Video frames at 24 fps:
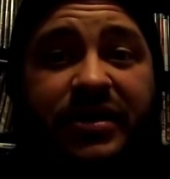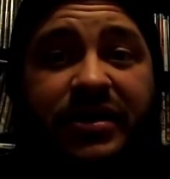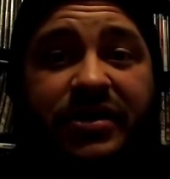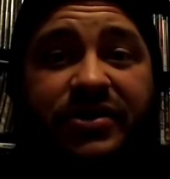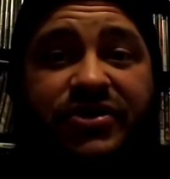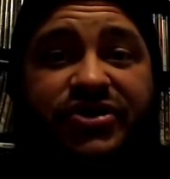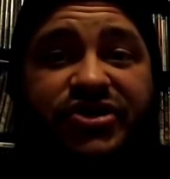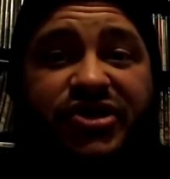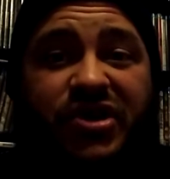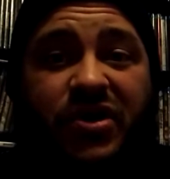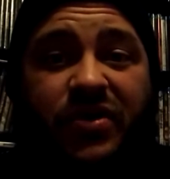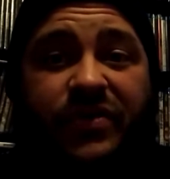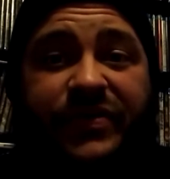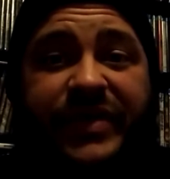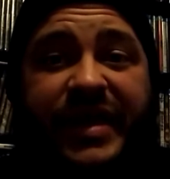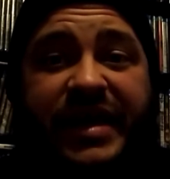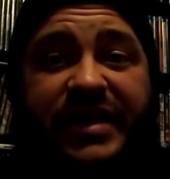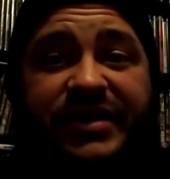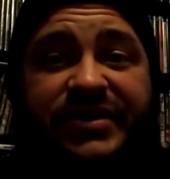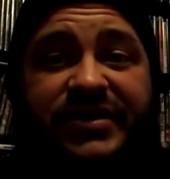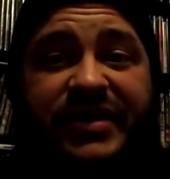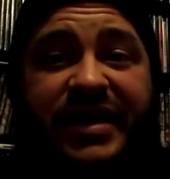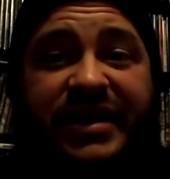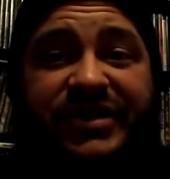So
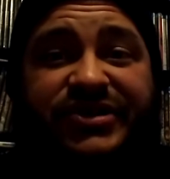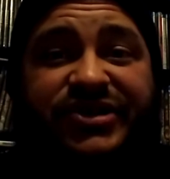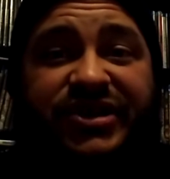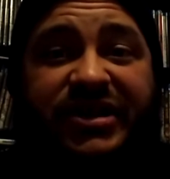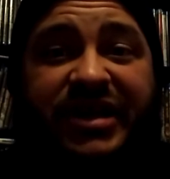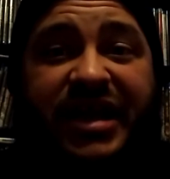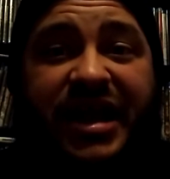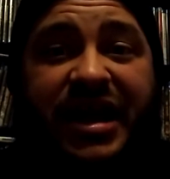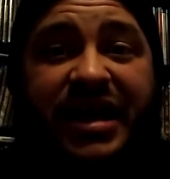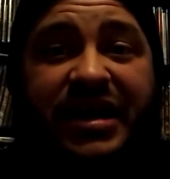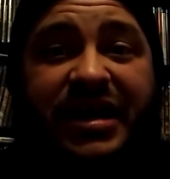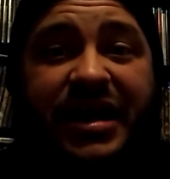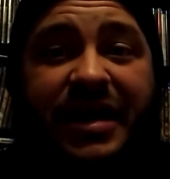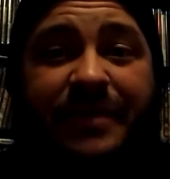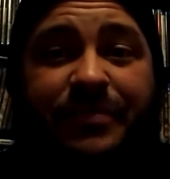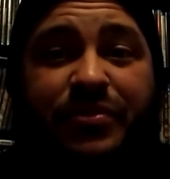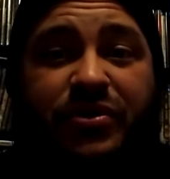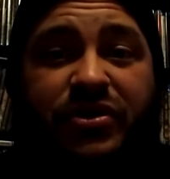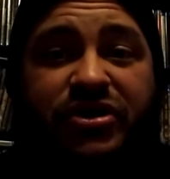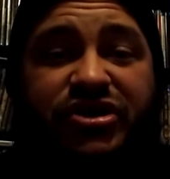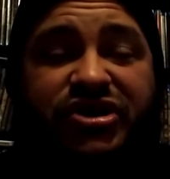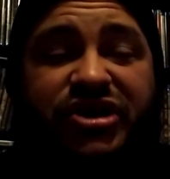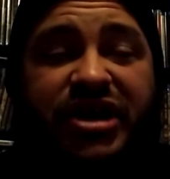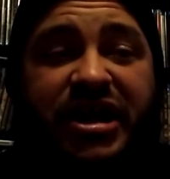thank thanks again. I
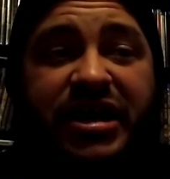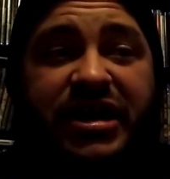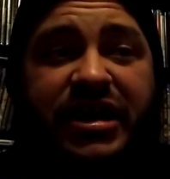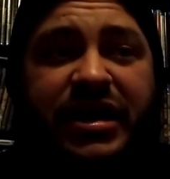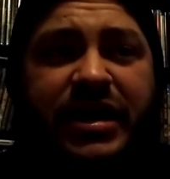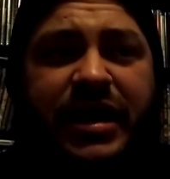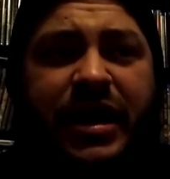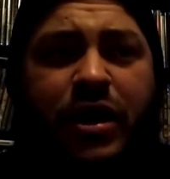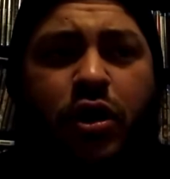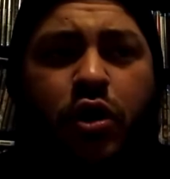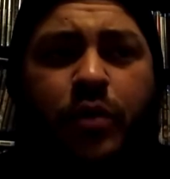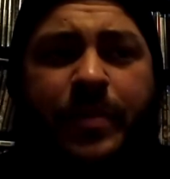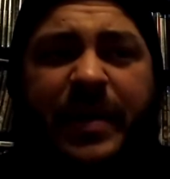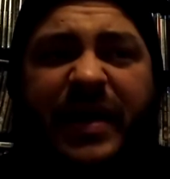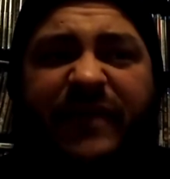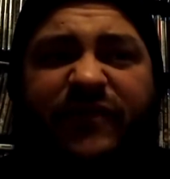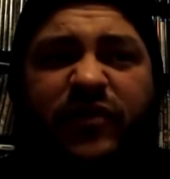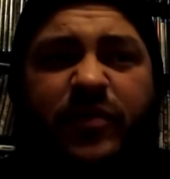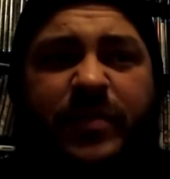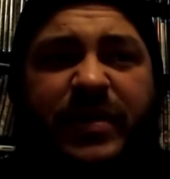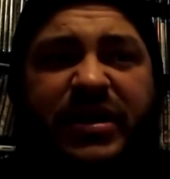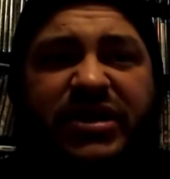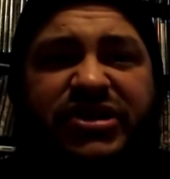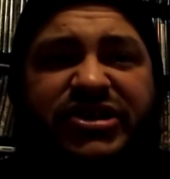appreciate it. I hope
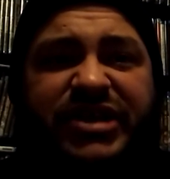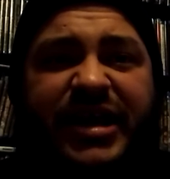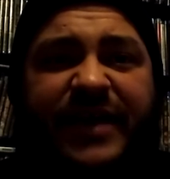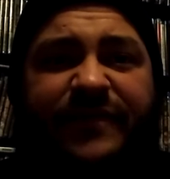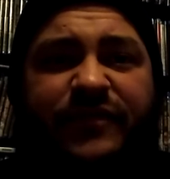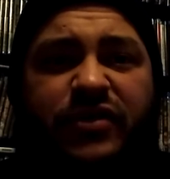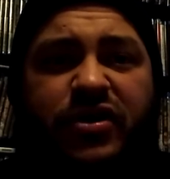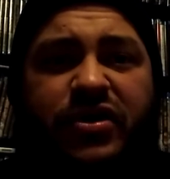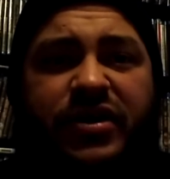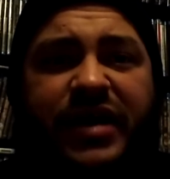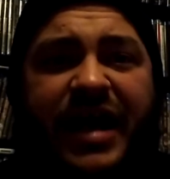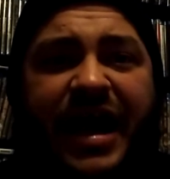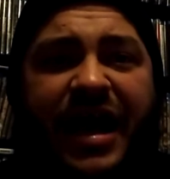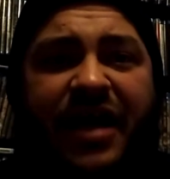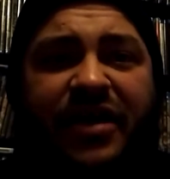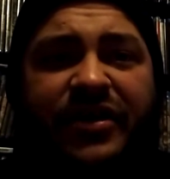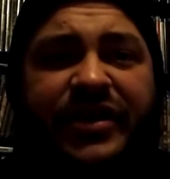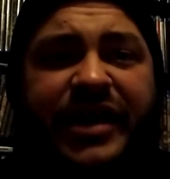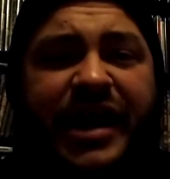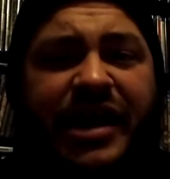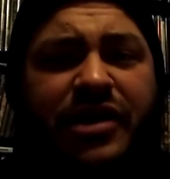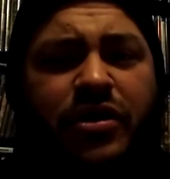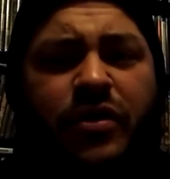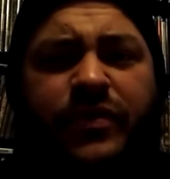everybody's having a good
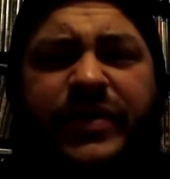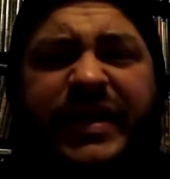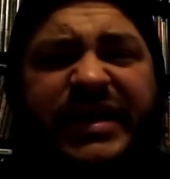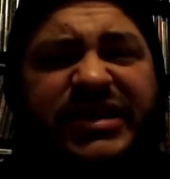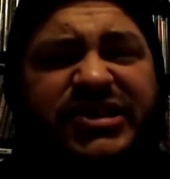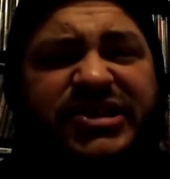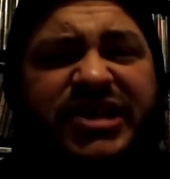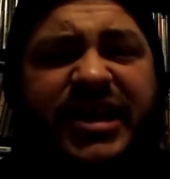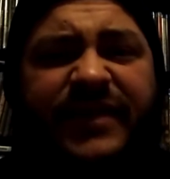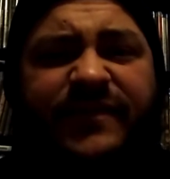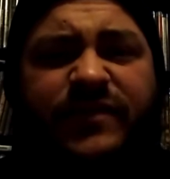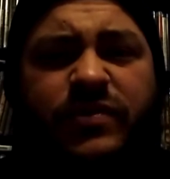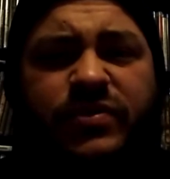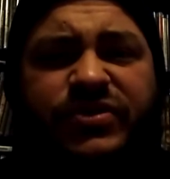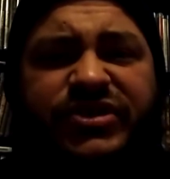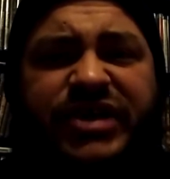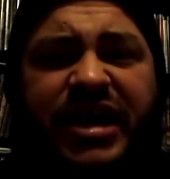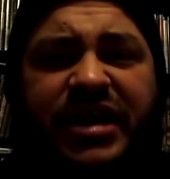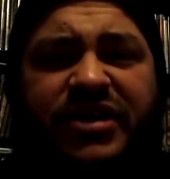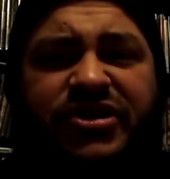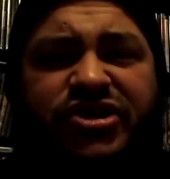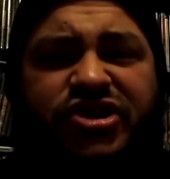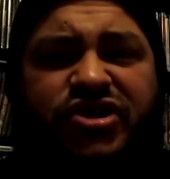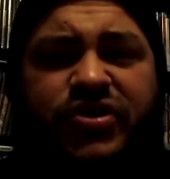holiday. I know Thanksgiving was
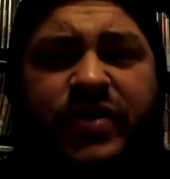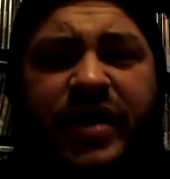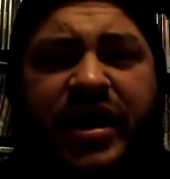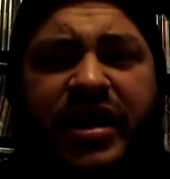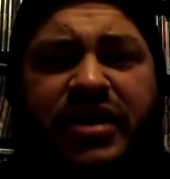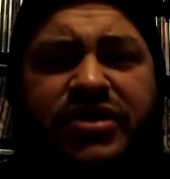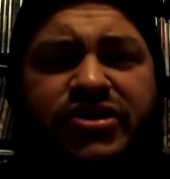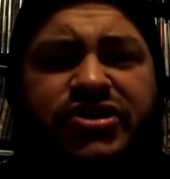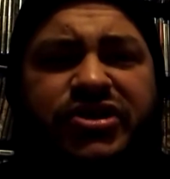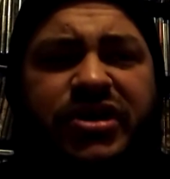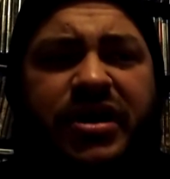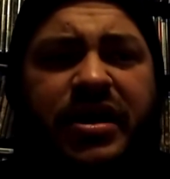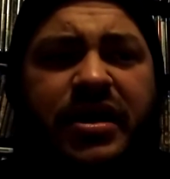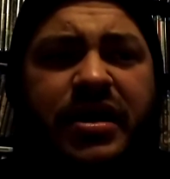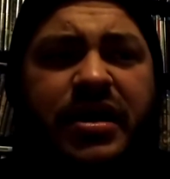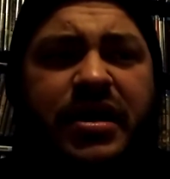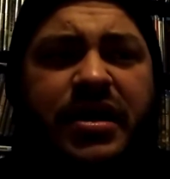kind of strange.